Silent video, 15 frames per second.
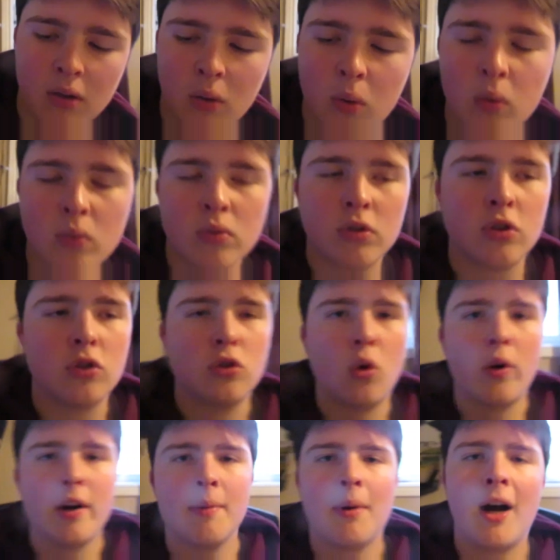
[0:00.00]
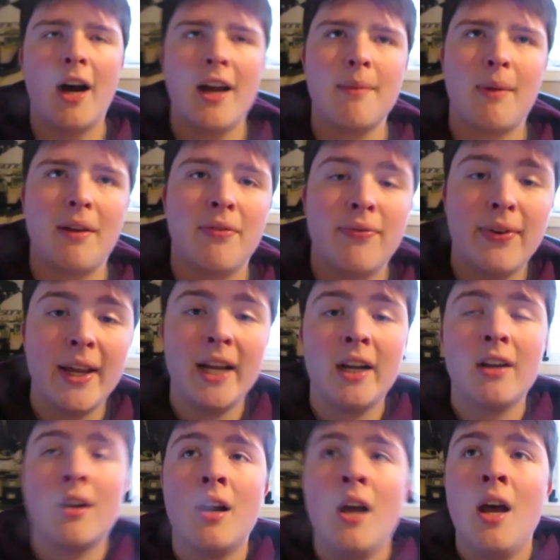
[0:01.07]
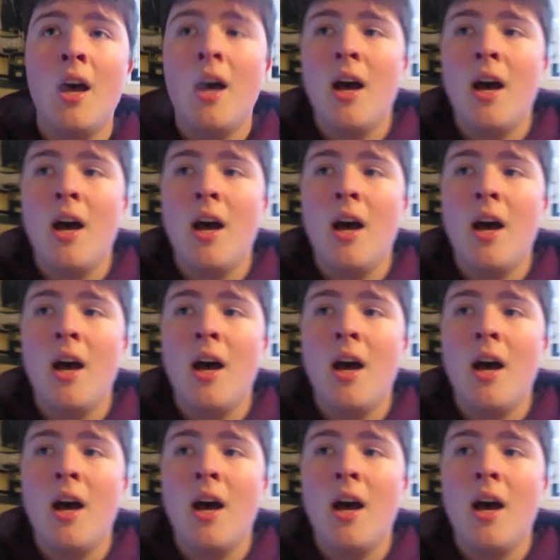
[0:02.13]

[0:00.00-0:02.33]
the whole story behind my finger.